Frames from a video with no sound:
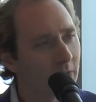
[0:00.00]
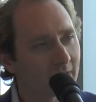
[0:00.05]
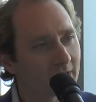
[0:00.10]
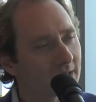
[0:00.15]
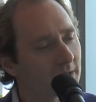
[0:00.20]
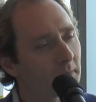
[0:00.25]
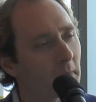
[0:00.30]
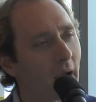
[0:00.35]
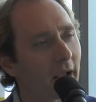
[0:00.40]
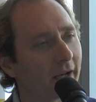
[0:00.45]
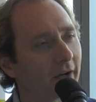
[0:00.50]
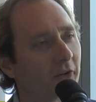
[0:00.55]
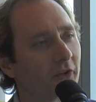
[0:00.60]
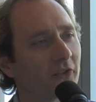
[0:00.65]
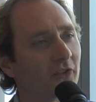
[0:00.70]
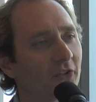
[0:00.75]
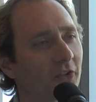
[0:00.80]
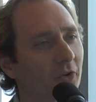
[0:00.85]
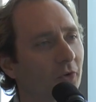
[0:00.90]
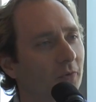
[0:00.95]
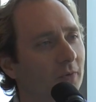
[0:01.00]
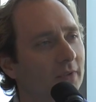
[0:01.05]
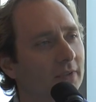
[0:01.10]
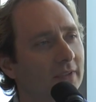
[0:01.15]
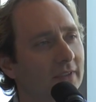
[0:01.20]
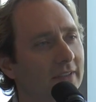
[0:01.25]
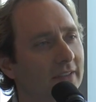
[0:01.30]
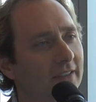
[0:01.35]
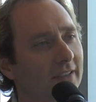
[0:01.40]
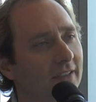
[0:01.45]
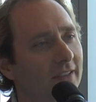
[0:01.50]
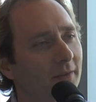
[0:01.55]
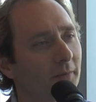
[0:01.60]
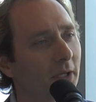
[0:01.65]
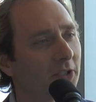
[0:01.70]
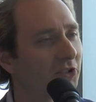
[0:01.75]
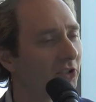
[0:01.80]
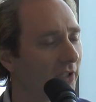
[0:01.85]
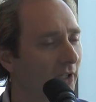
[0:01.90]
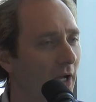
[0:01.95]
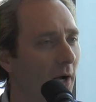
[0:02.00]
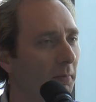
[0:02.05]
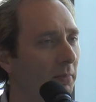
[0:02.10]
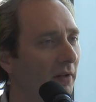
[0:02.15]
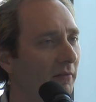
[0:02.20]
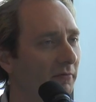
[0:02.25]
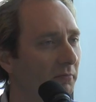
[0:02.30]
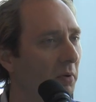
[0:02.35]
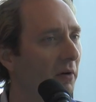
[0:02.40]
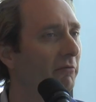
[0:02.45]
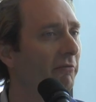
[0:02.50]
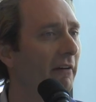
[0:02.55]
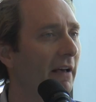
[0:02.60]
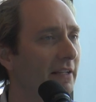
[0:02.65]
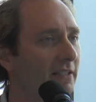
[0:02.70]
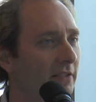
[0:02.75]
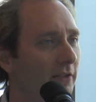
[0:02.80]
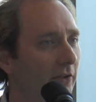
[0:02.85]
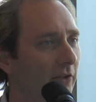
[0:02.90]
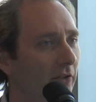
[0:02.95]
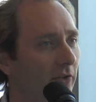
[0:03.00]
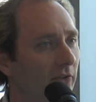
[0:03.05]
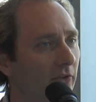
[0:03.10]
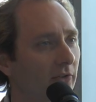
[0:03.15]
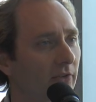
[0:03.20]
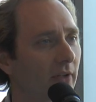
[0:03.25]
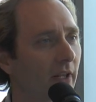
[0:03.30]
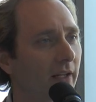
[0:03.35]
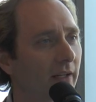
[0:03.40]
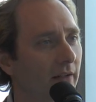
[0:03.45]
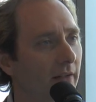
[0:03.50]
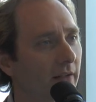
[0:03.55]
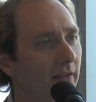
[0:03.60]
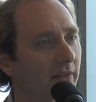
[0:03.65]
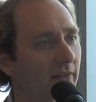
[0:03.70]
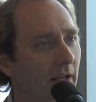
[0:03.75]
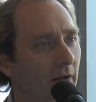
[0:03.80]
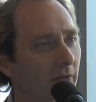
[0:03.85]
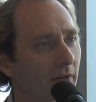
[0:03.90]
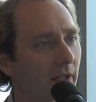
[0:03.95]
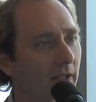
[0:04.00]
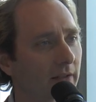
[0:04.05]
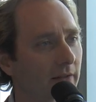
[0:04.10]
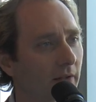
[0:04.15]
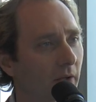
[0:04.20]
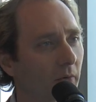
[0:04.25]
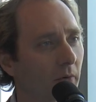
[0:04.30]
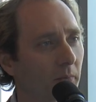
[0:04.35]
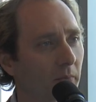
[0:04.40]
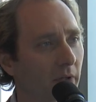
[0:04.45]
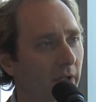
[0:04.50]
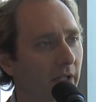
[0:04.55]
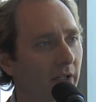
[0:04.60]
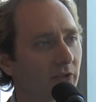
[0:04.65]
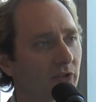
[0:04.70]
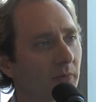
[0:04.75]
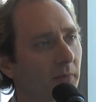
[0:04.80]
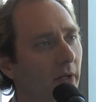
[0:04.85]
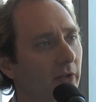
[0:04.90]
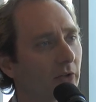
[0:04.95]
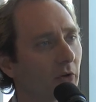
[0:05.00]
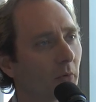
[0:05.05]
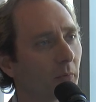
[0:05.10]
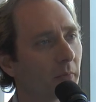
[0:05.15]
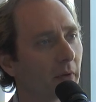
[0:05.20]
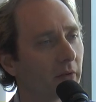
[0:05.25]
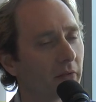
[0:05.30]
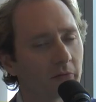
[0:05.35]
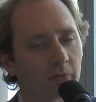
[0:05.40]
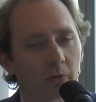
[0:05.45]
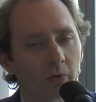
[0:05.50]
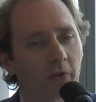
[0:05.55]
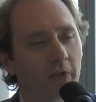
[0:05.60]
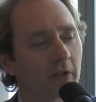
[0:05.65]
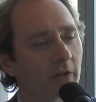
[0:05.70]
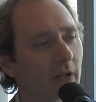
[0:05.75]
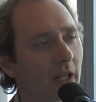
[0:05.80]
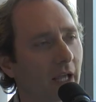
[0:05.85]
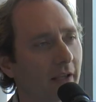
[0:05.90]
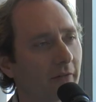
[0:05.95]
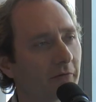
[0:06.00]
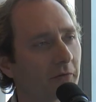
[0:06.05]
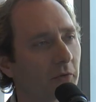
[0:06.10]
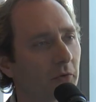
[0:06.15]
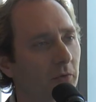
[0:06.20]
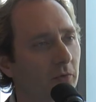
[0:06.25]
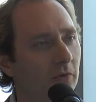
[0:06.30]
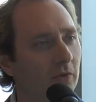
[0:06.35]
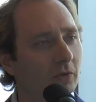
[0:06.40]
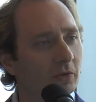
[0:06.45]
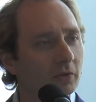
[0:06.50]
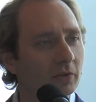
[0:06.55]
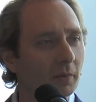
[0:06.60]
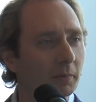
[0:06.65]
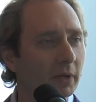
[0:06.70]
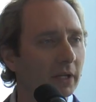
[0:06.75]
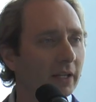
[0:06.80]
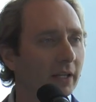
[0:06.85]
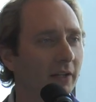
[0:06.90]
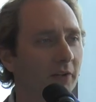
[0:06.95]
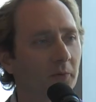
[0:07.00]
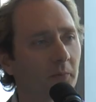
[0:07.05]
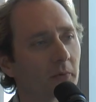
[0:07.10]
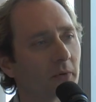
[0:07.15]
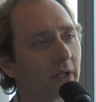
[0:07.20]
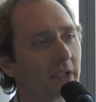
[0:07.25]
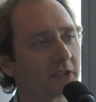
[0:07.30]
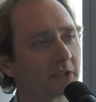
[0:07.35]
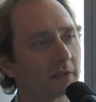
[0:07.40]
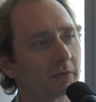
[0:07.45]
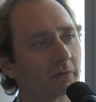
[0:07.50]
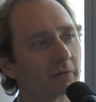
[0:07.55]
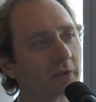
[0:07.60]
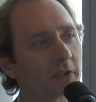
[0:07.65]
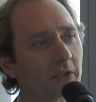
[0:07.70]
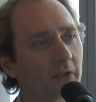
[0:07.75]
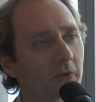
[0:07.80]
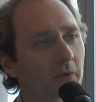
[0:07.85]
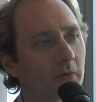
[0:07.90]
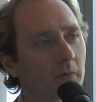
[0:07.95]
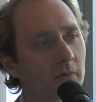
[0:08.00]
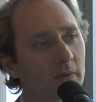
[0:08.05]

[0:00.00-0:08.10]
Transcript: inspires you? You mentioned a couple of professors that sound like they were pretty instrumental, but through your life, who's a big inspiration for you?